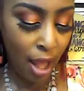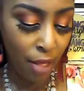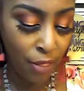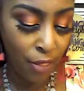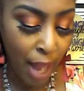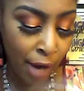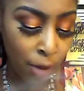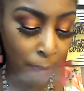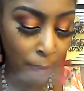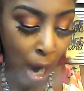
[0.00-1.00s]
They're
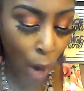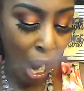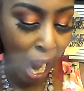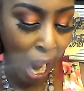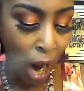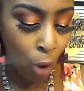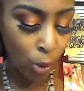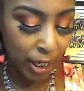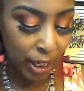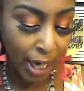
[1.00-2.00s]
about how
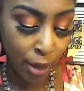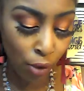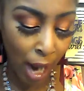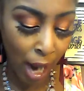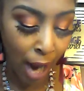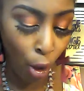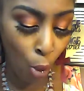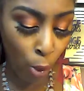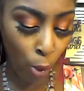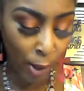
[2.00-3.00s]
we
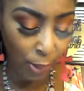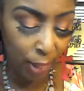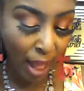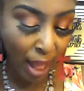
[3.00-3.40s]
interact with